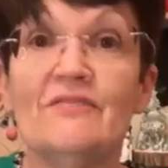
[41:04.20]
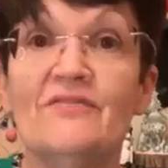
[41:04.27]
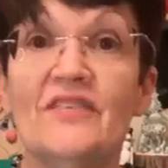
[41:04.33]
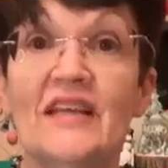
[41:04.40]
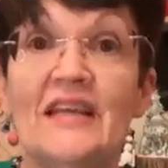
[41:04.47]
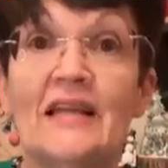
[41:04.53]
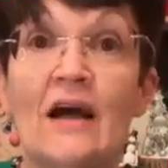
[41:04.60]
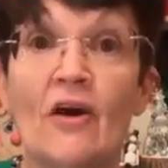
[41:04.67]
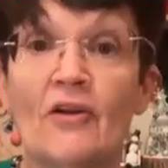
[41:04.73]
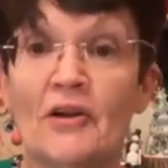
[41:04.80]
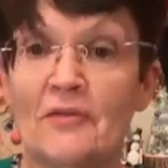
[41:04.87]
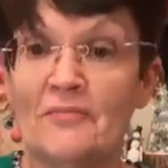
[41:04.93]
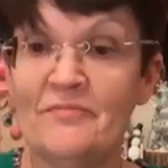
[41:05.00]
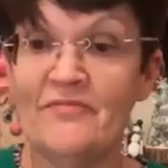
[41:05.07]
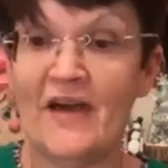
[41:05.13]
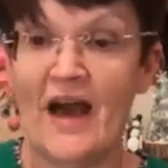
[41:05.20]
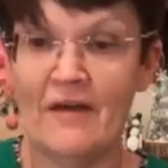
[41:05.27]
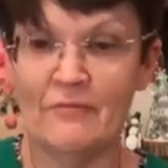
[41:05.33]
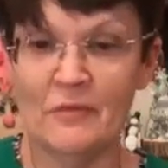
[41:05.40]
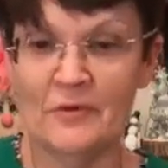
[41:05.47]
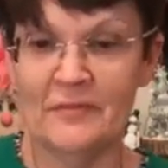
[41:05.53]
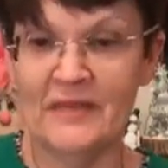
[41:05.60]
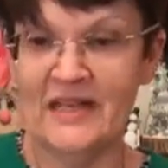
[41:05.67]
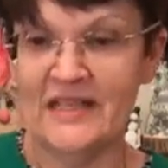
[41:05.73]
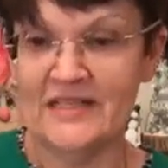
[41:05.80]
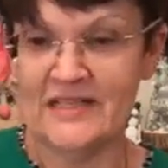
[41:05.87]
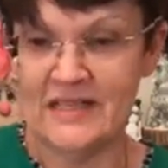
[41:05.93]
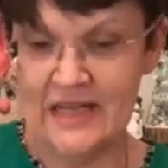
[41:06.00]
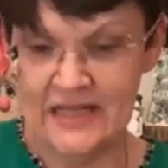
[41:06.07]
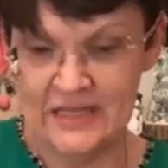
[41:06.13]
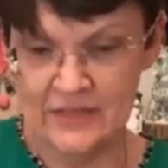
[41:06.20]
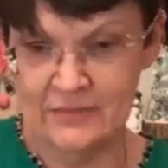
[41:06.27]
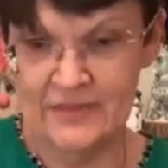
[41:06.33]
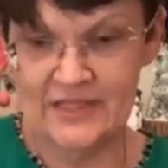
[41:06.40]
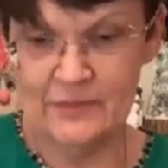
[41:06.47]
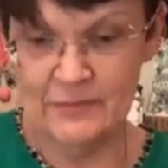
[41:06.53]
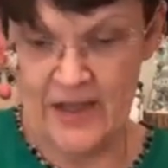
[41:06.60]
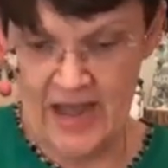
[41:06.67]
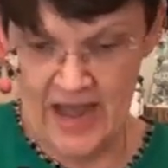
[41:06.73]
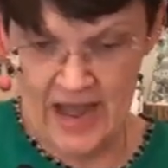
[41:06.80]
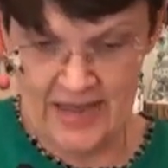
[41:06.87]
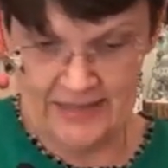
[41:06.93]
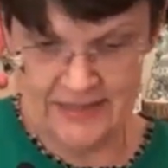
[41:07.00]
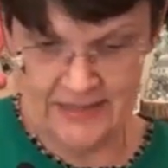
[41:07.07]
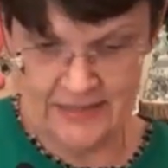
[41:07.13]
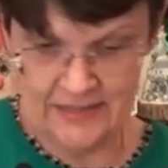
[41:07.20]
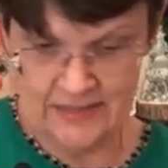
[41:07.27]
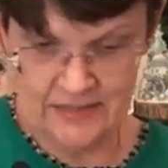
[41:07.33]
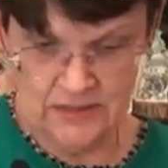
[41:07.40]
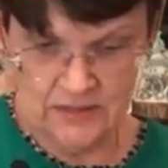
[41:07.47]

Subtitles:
some feet on him. 5 more minutes. Thank you, Miss Pat.